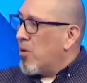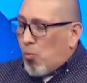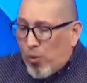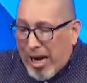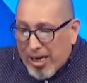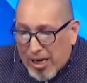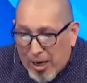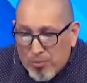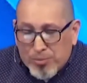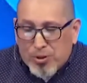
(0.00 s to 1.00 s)
When I
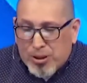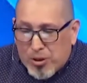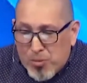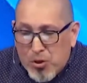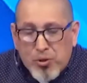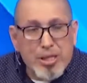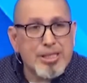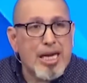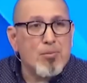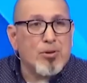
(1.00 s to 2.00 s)
come to the communion
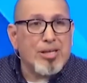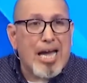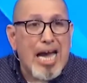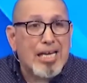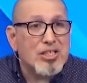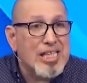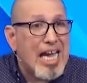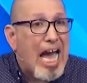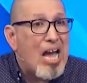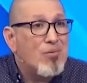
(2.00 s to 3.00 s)
table and I actually
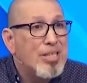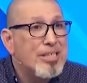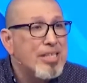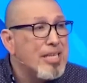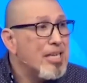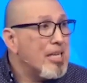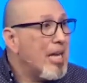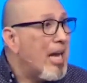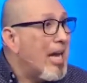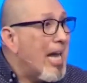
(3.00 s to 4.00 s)
have it
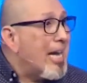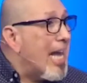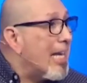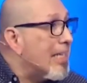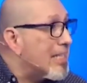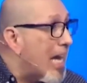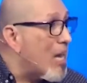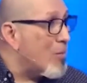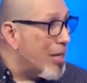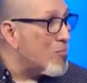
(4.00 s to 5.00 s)
uh, at any
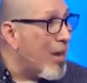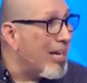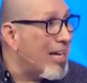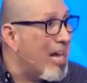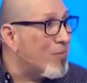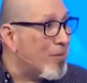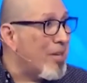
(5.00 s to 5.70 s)
time in my life,